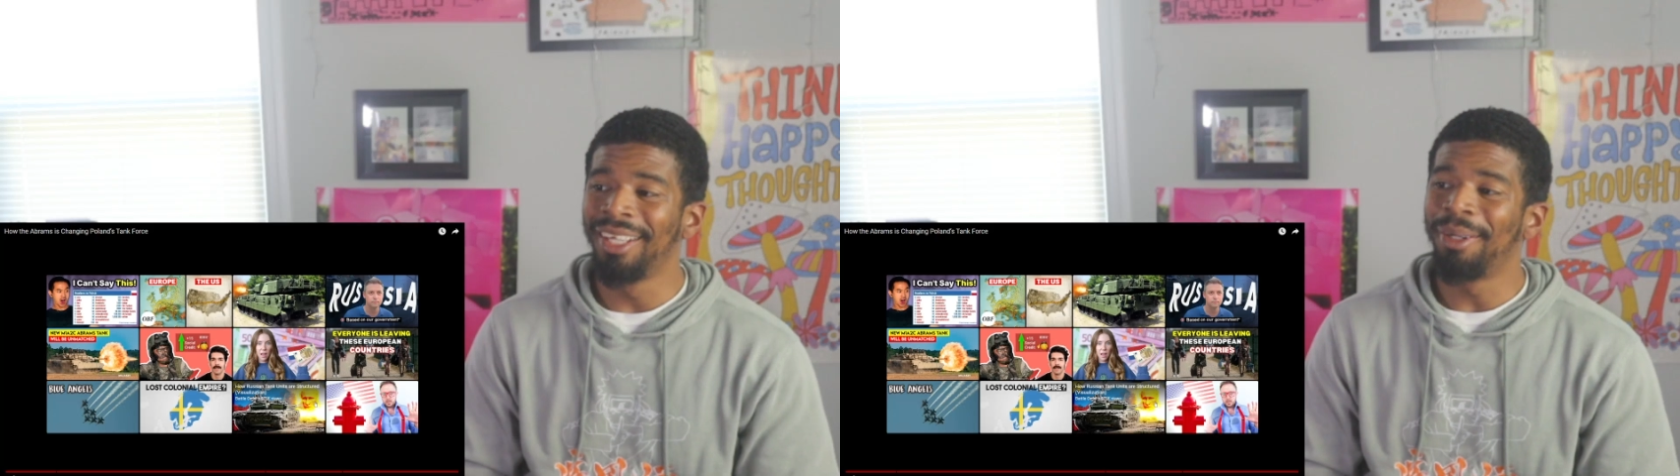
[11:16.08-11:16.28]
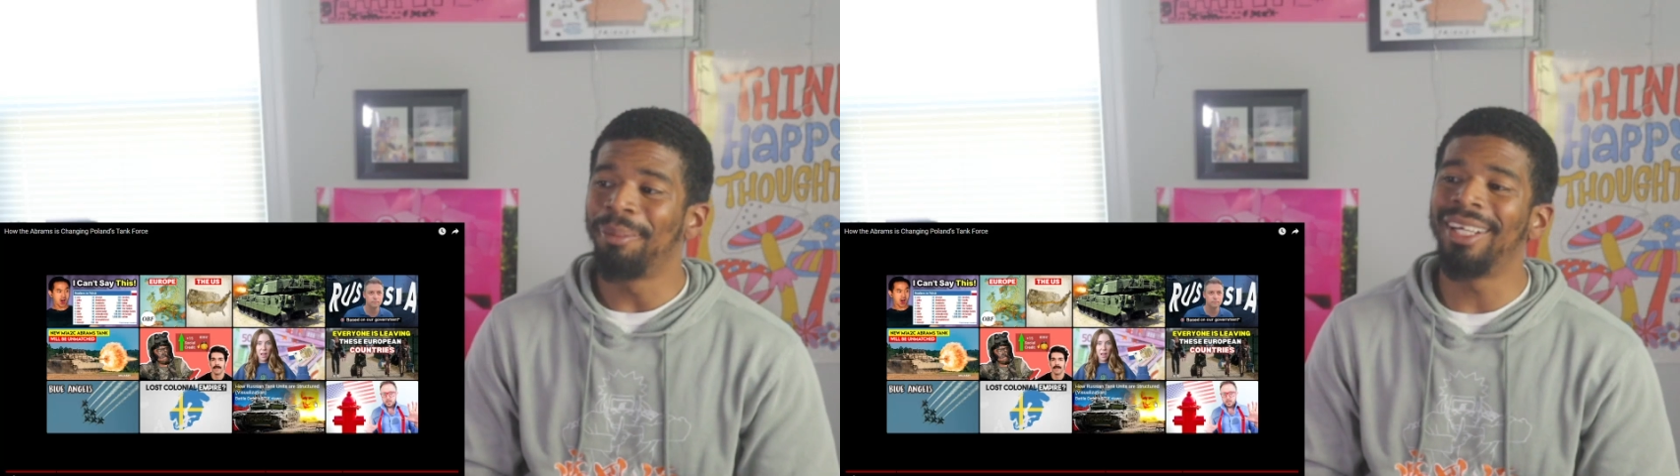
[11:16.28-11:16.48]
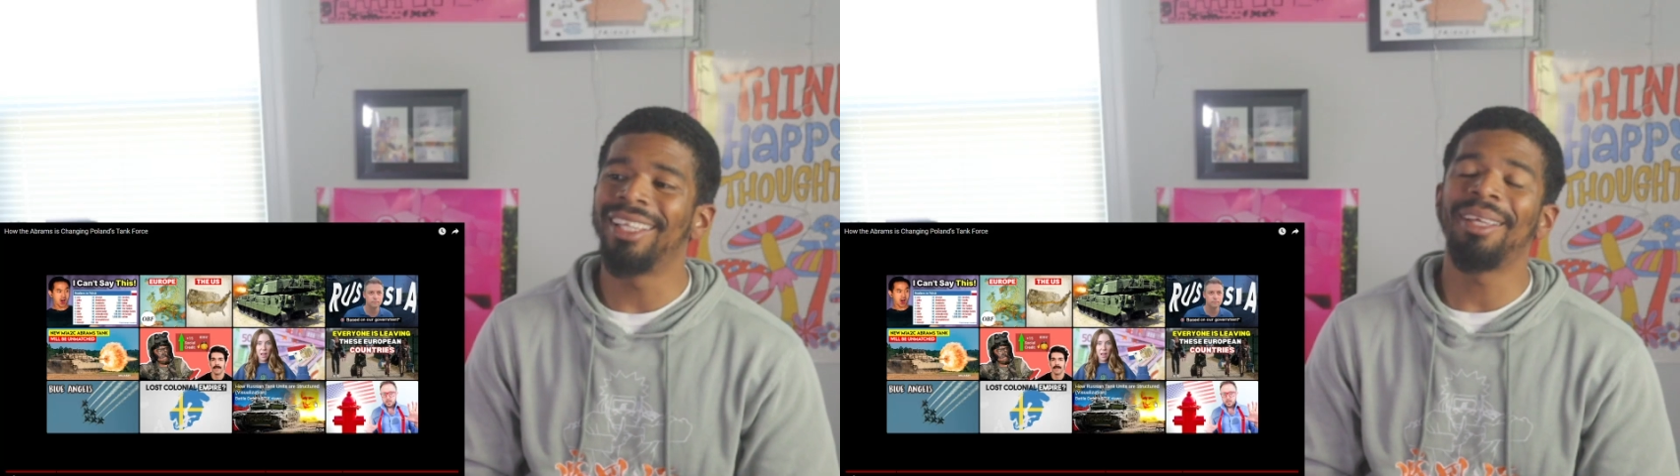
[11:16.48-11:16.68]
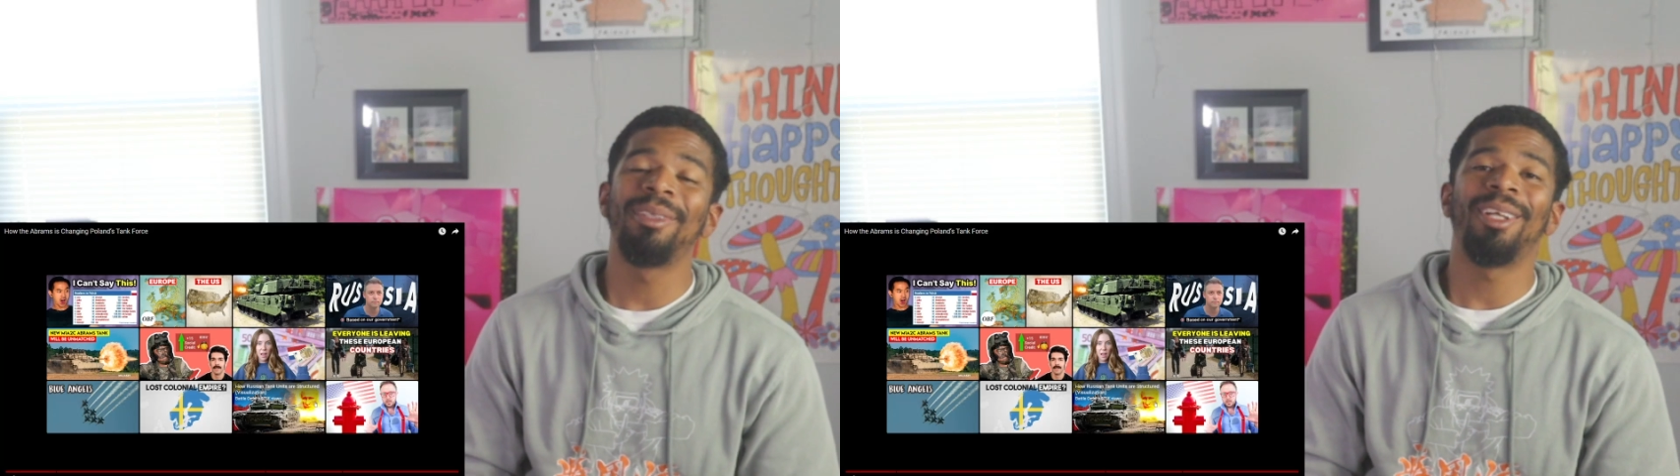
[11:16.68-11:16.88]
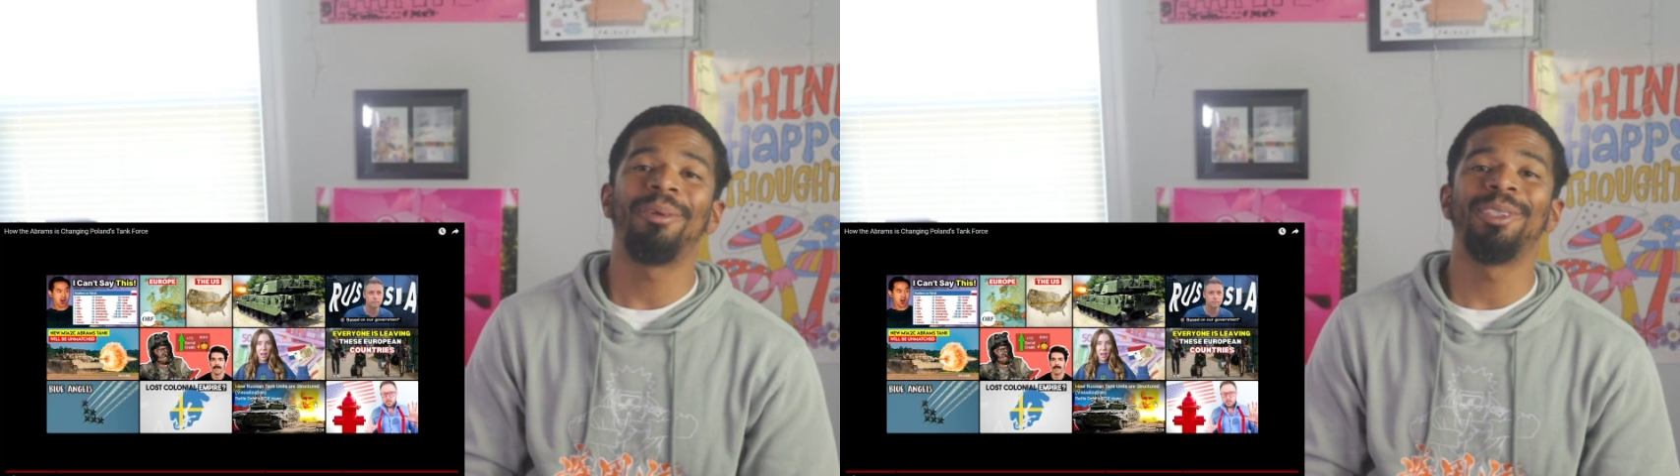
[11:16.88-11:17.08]
But let me
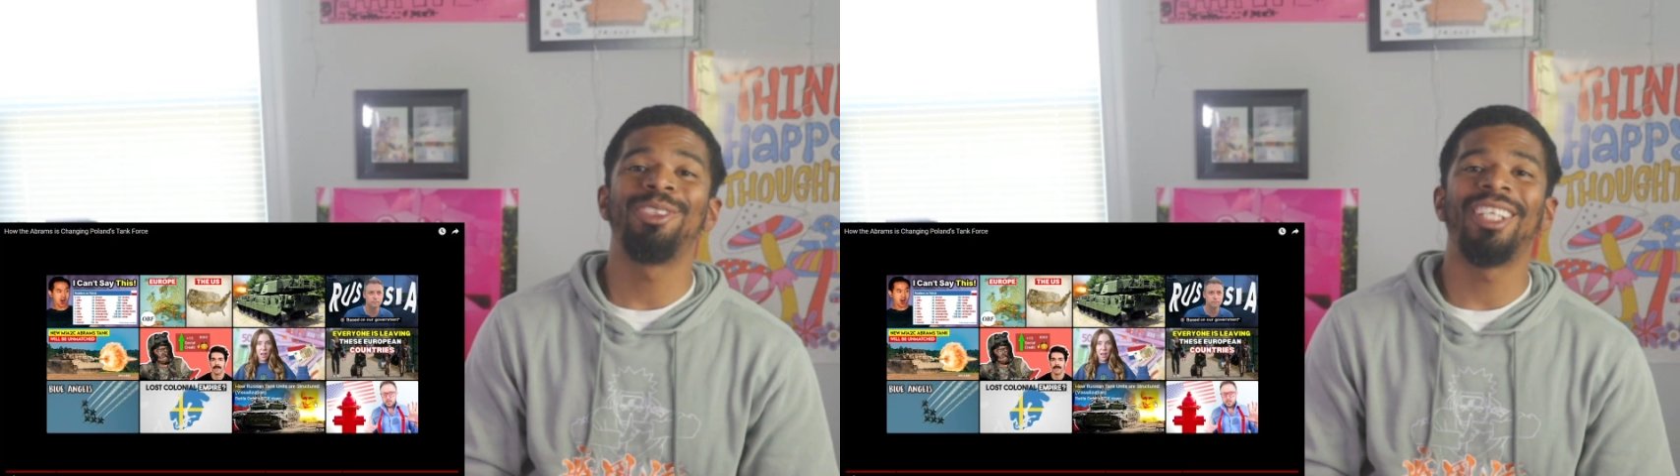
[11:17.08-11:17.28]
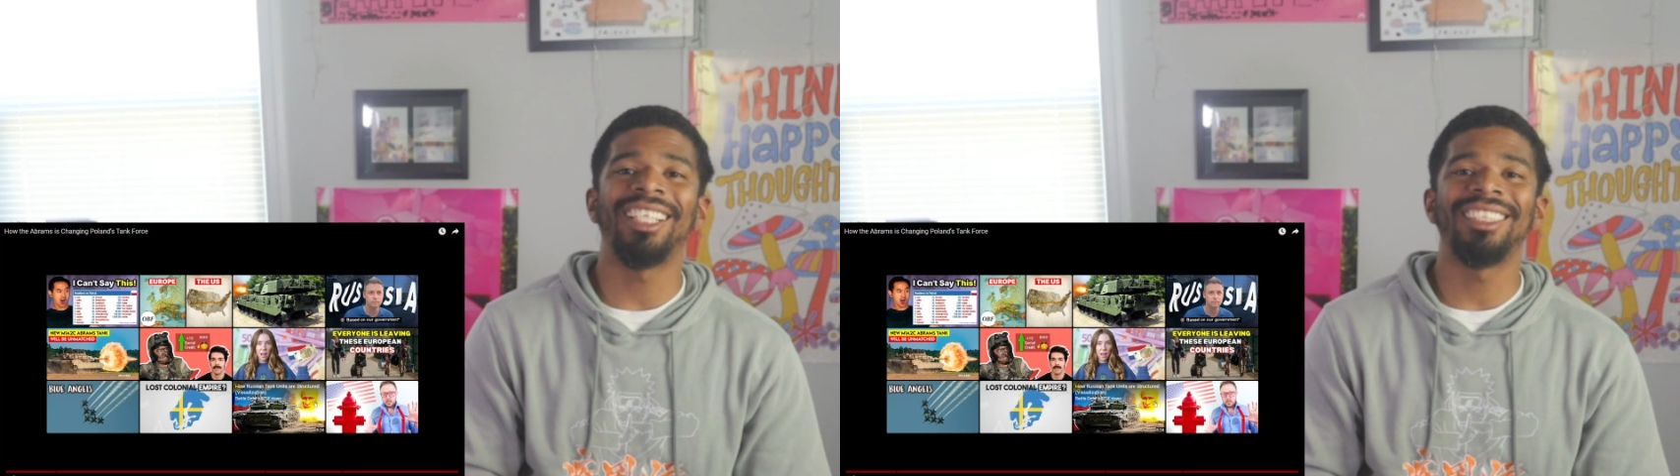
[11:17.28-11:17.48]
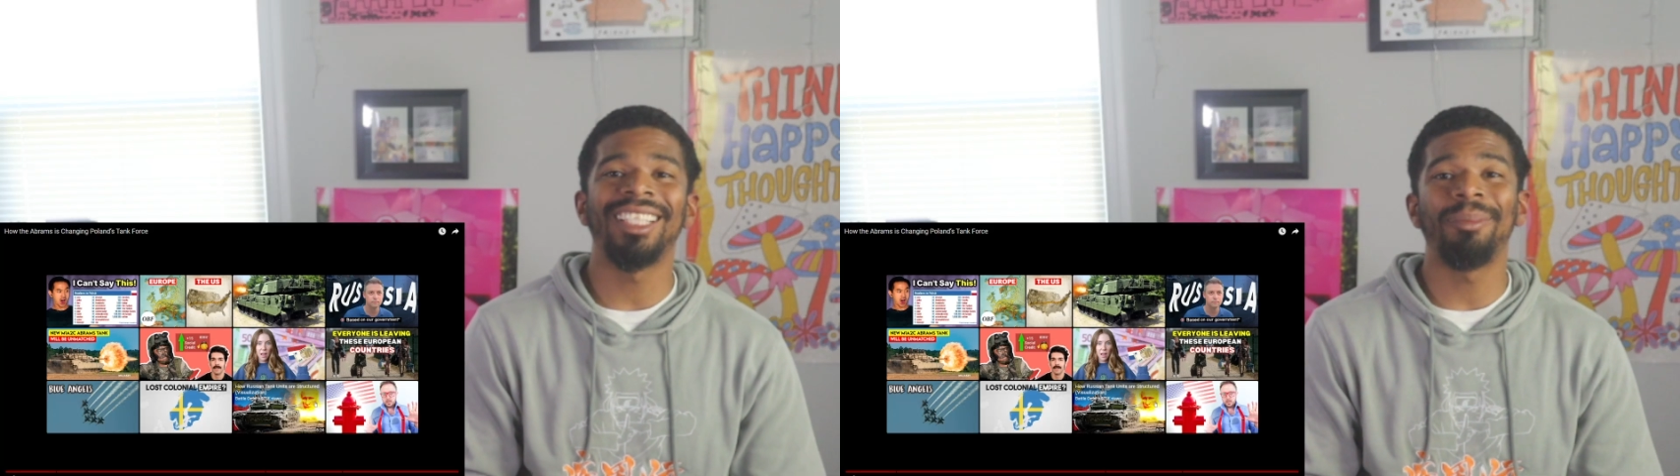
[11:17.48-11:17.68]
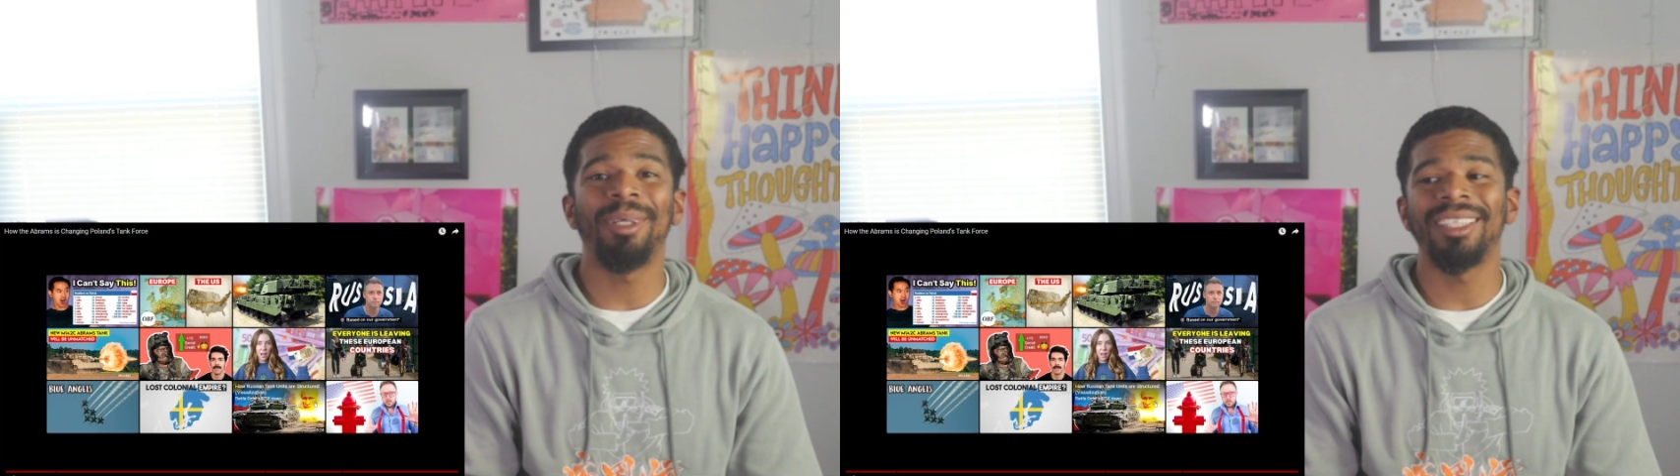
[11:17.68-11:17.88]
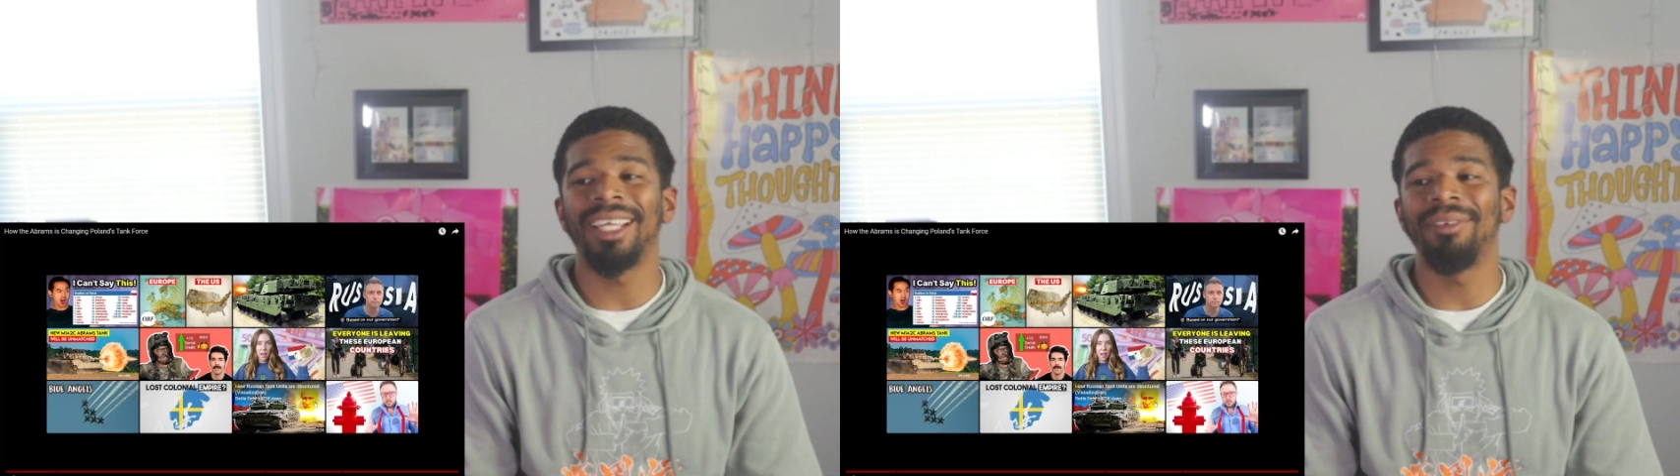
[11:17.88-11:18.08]
know what you guys think
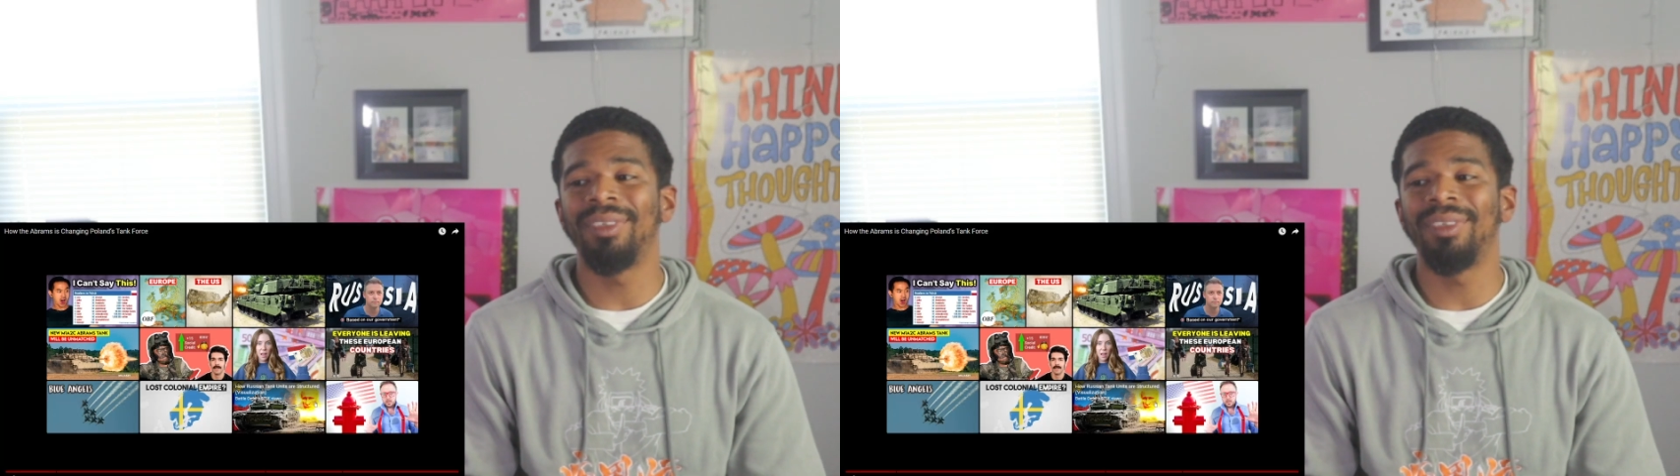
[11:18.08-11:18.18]
about that